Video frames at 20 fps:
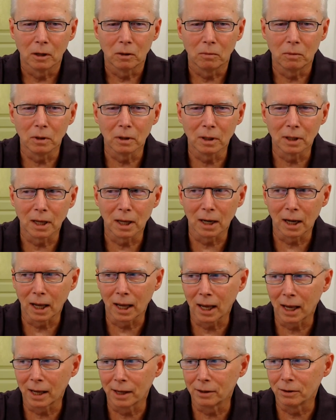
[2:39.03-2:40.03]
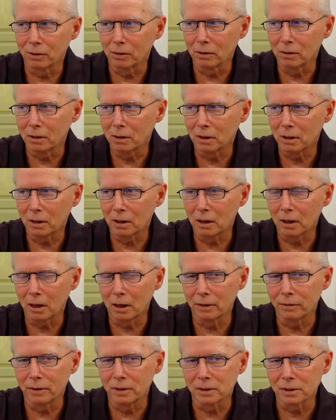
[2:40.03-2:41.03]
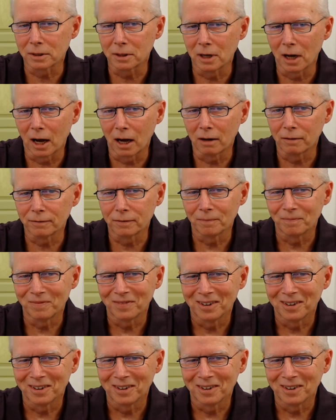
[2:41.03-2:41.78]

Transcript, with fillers: really get a handle on this stuff.